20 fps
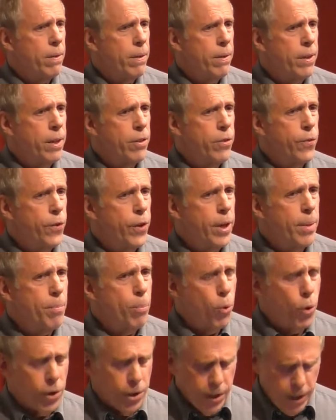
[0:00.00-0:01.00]
that's very
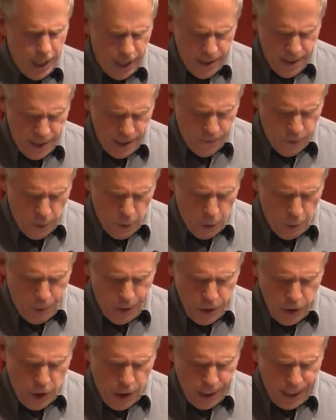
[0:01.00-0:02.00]
important, I think, for what we'll
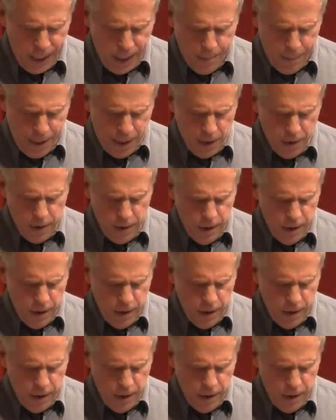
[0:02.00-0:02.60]
be talking about